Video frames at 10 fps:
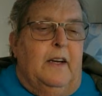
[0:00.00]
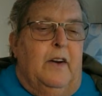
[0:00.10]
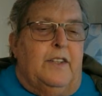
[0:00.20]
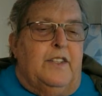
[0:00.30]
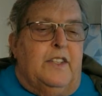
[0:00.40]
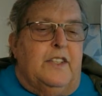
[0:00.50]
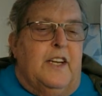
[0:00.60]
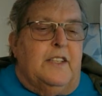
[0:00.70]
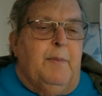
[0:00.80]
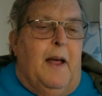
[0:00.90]
Gretchen
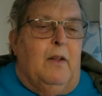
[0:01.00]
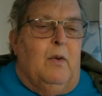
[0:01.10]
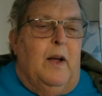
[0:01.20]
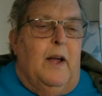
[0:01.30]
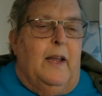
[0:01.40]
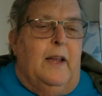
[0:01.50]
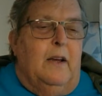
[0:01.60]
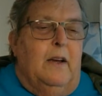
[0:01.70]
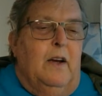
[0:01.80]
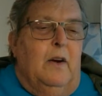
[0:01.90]
says, by the way,
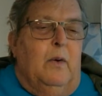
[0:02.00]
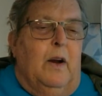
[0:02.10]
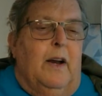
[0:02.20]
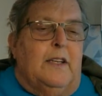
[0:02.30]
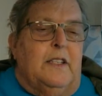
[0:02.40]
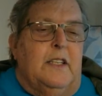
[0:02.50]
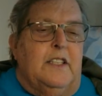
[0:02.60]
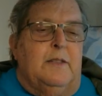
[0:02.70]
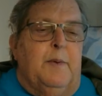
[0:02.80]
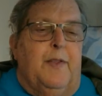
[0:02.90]
where has
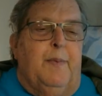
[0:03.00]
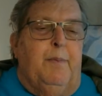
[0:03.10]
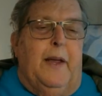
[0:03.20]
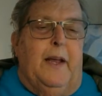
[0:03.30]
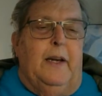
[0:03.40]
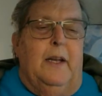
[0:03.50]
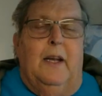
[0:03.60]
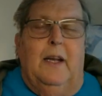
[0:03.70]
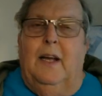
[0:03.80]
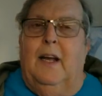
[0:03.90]
Elizabeth been?
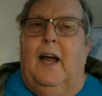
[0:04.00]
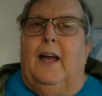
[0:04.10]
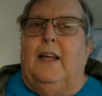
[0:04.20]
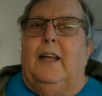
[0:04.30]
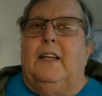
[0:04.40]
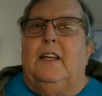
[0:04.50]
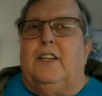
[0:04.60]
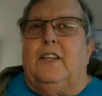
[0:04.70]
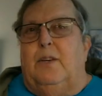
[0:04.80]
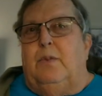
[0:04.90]
Yeah,
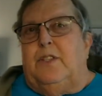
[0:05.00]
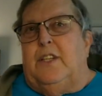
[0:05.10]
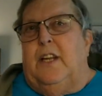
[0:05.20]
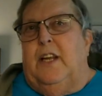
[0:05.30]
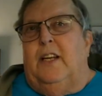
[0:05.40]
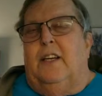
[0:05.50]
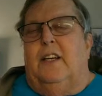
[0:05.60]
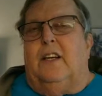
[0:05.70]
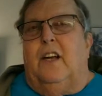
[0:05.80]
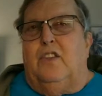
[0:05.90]
she was
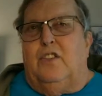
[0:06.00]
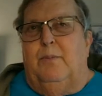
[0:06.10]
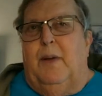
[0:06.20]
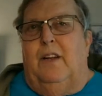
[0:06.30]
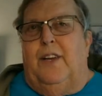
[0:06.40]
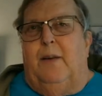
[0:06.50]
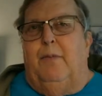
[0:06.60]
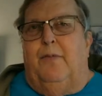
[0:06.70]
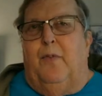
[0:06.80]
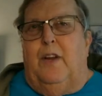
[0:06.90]
in Cozumel day
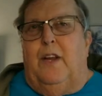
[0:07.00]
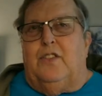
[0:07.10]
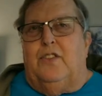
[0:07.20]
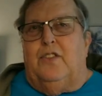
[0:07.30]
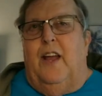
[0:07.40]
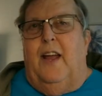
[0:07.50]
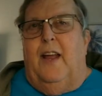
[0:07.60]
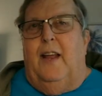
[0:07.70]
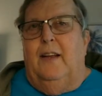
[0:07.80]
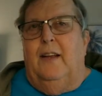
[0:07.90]
before
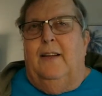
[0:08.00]
yesterday.